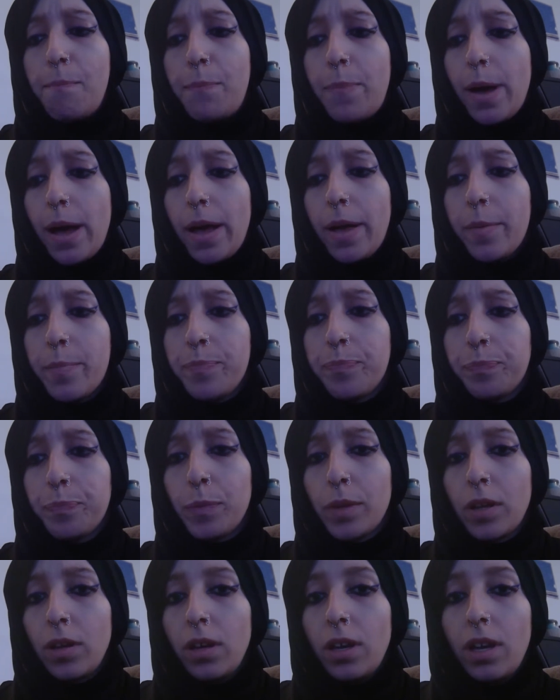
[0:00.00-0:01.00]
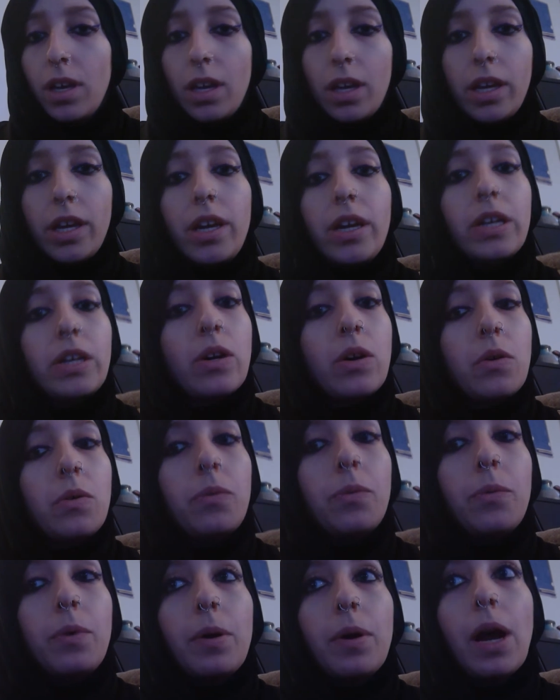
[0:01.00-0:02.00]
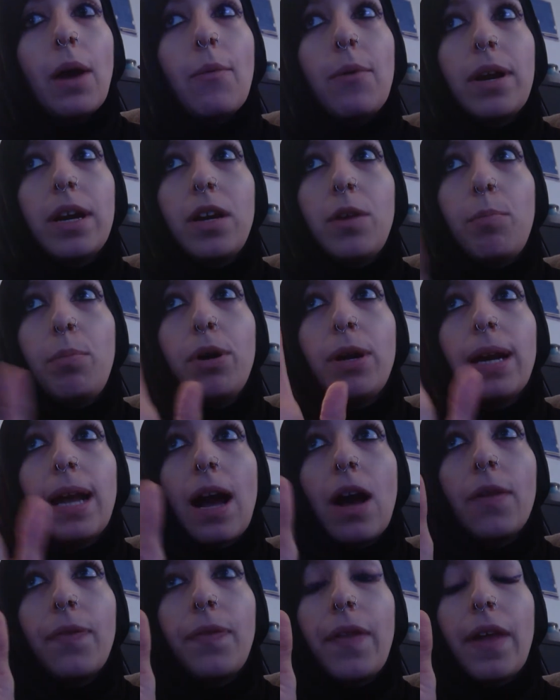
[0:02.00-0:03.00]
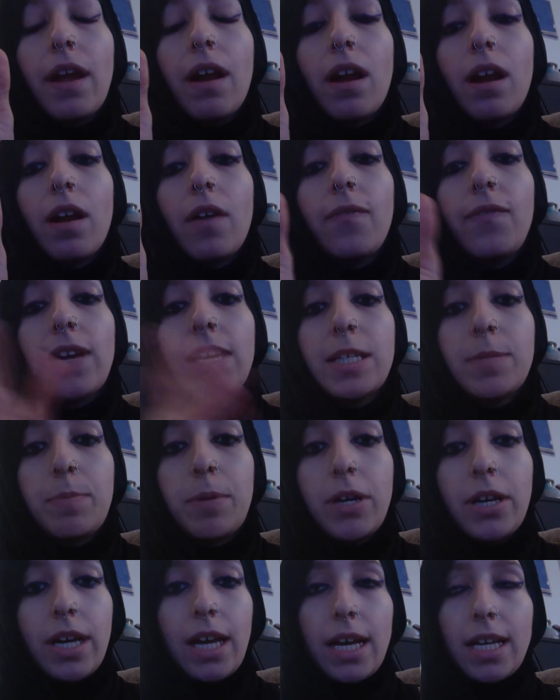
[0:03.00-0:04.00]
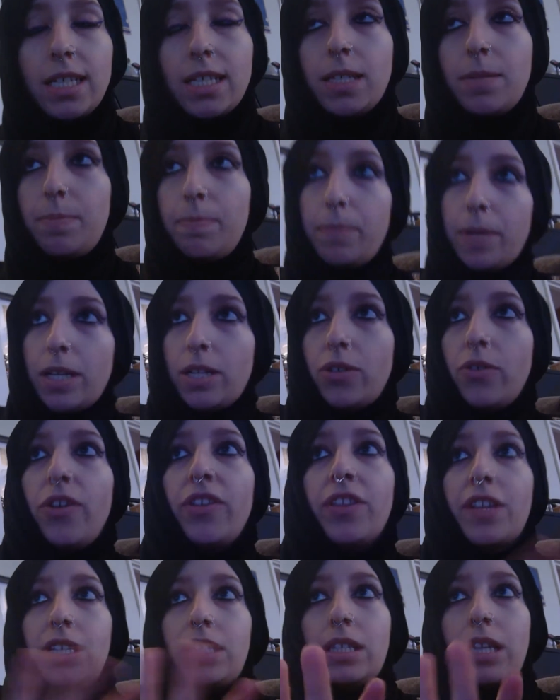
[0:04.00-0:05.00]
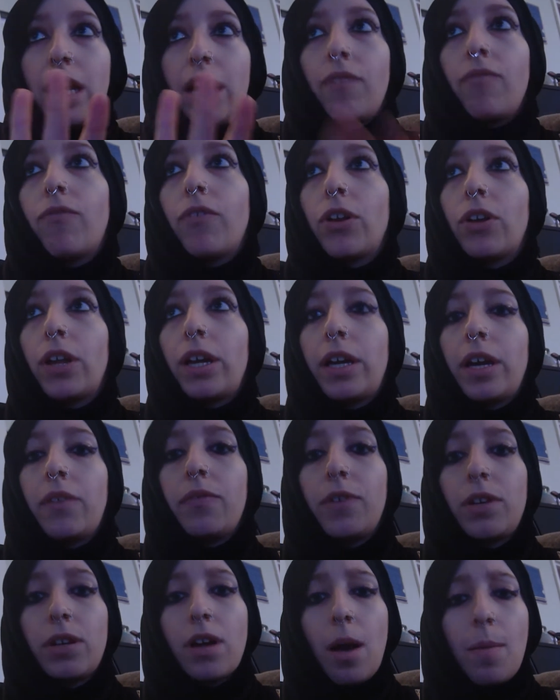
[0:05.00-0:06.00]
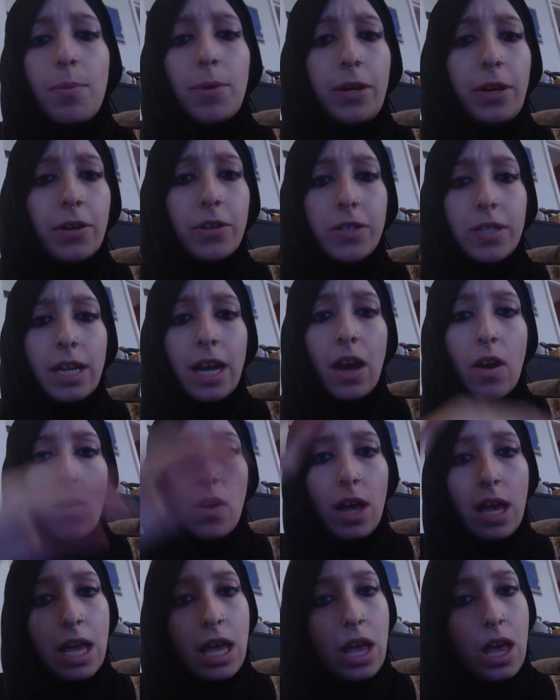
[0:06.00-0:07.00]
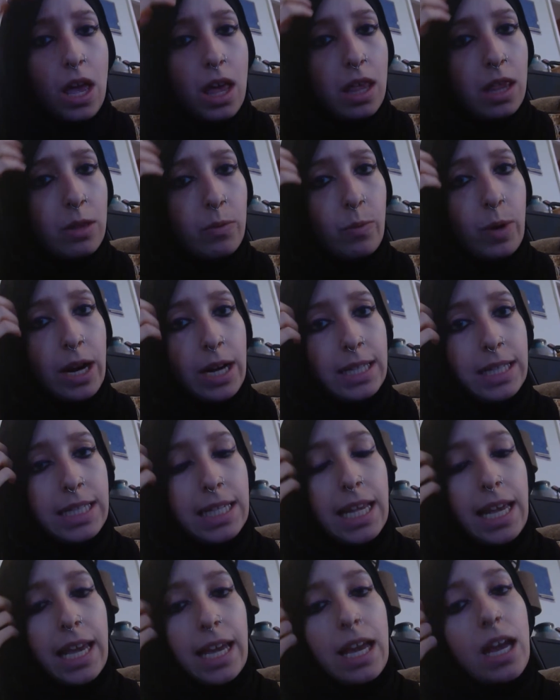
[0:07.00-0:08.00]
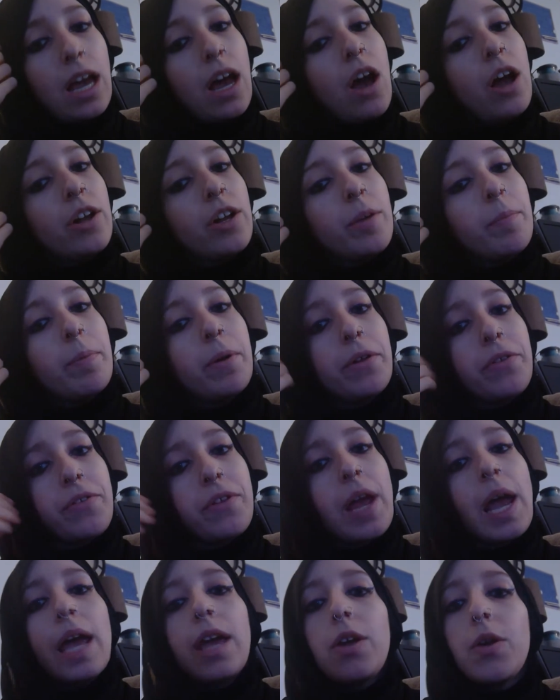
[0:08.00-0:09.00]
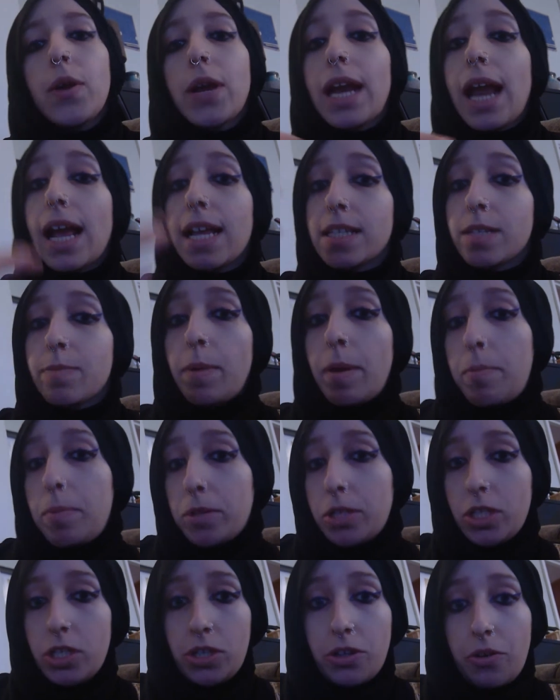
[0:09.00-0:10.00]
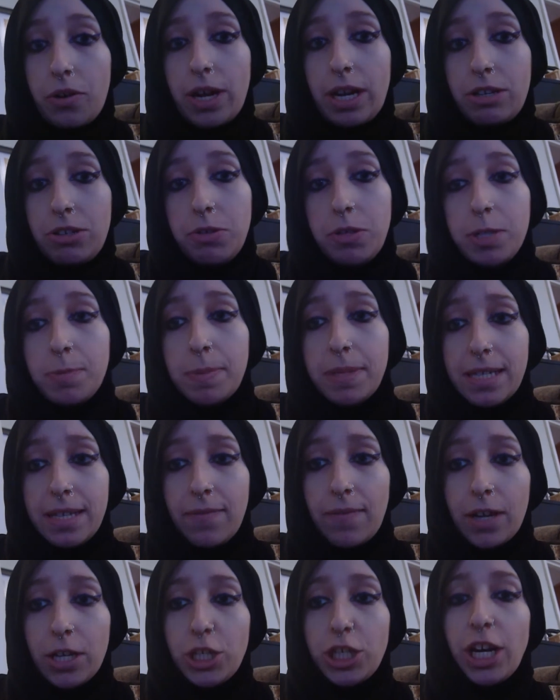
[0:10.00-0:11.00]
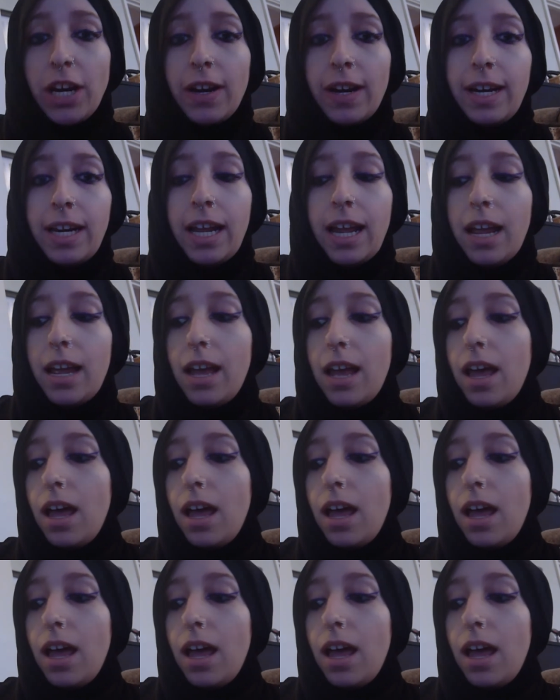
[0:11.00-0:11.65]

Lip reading: But I wanted to put out there, Facebook has been doing this thing for like a couple years now, where it's like on your birthday, you can ask people to donate to a specific charity.